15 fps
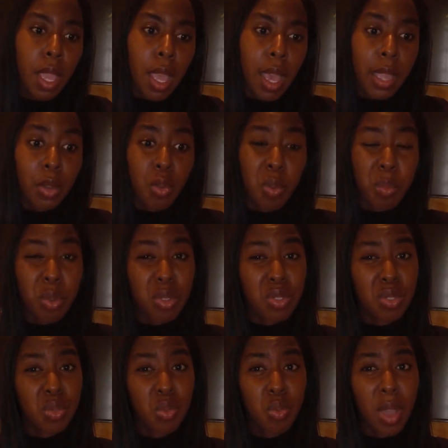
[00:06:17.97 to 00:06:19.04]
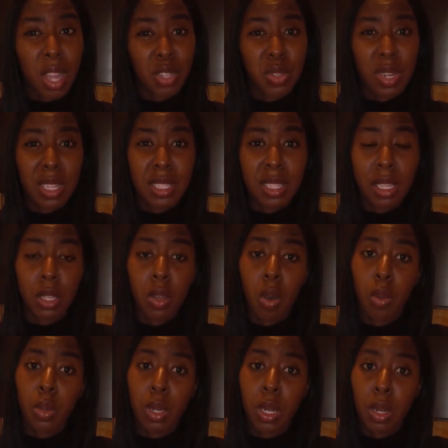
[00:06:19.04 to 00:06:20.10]
I know persons who actually take
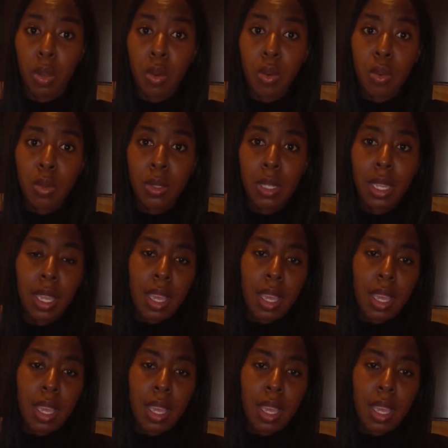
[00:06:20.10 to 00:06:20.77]
out loan.